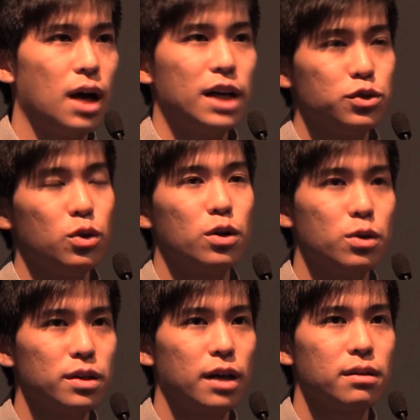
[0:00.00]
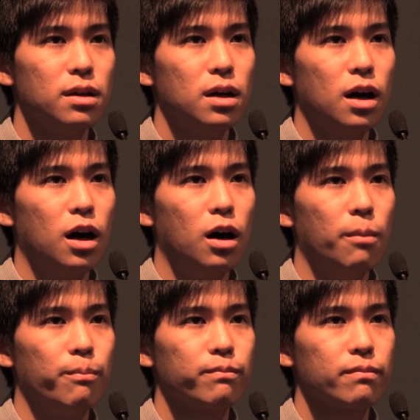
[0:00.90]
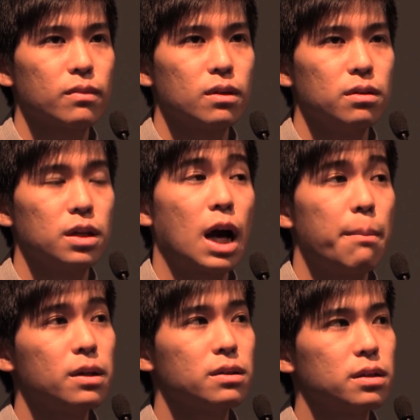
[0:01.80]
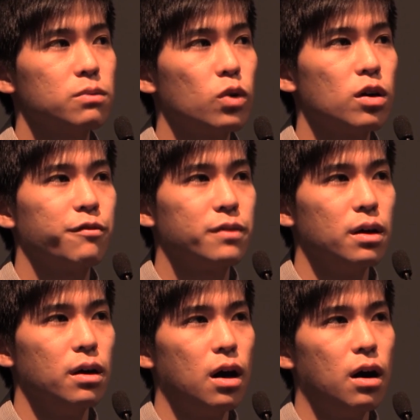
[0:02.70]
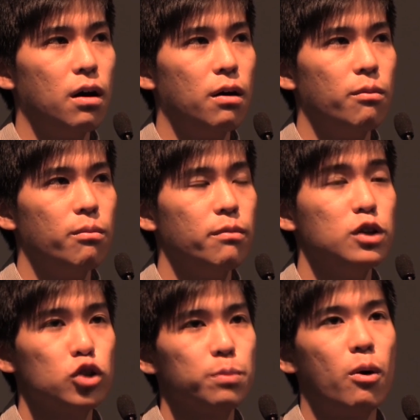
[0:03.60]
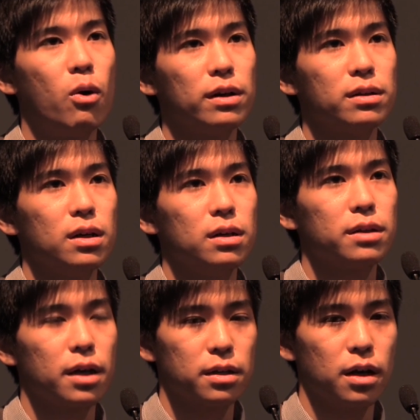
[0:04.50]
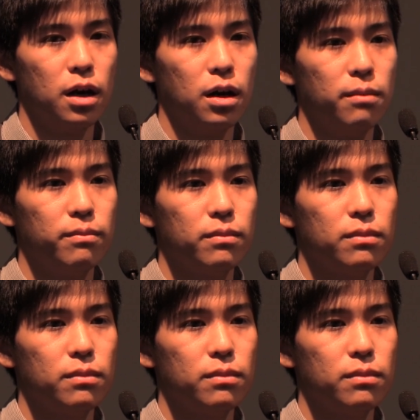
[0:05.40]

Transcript: As you all know that um, the one of the uh, major point that uh,